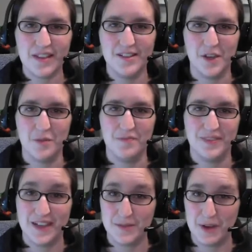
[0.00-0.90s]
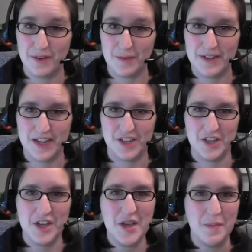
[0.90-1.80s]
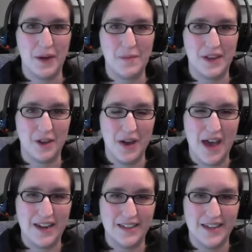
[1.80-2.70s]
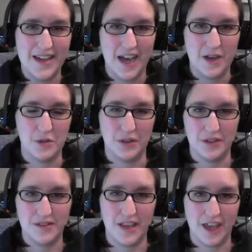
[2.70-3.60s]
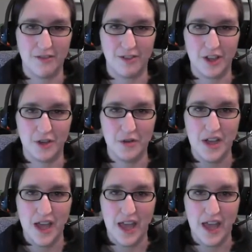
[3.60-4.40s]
So that's my recommendation, but I'm going to go ahead and do a little singing for you,